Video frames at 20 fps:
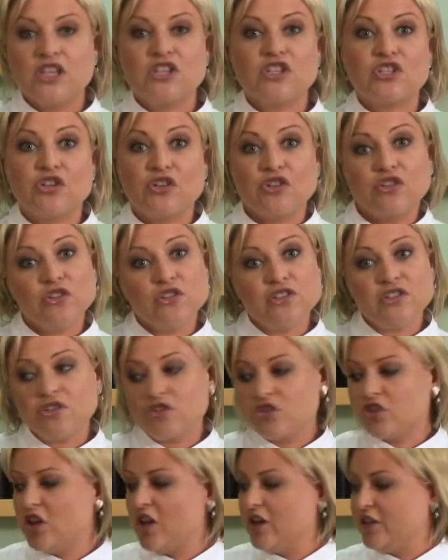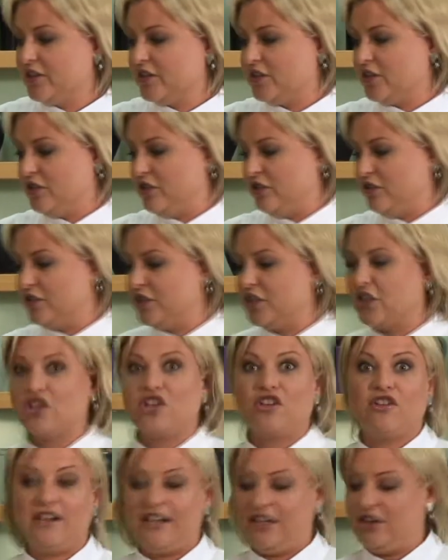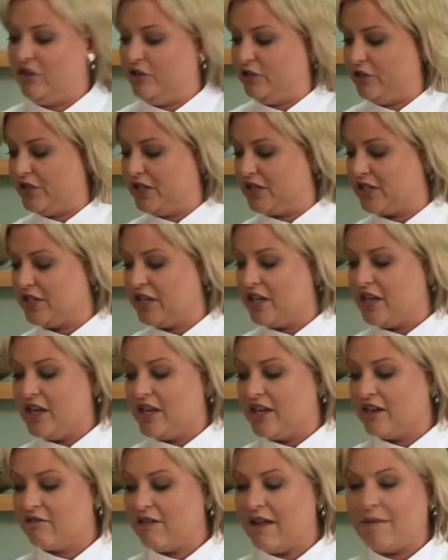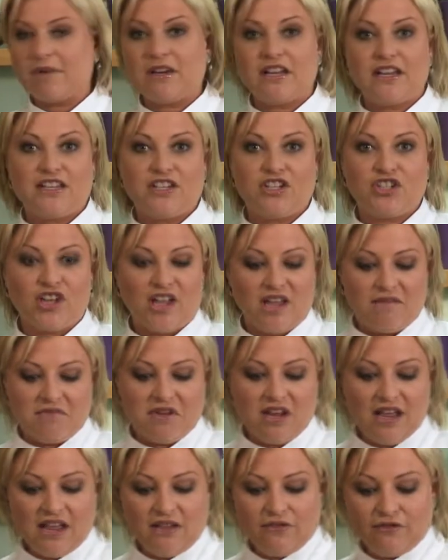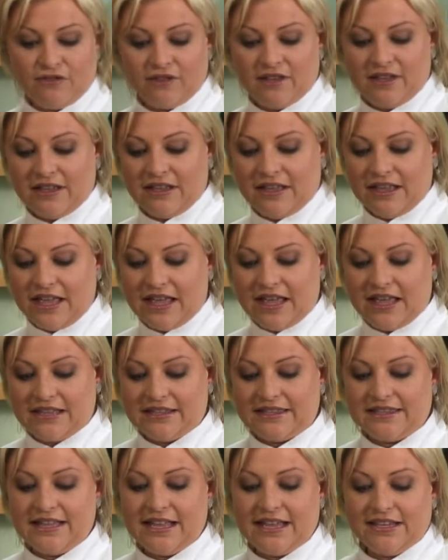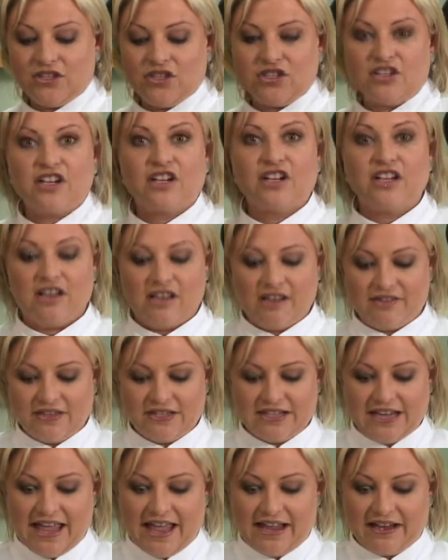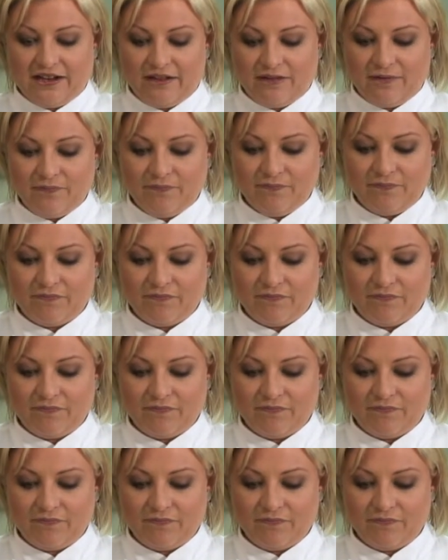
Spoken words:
So using your tongs to securely hold it, grab a nice sharp knife and slice your duck along the diagonal.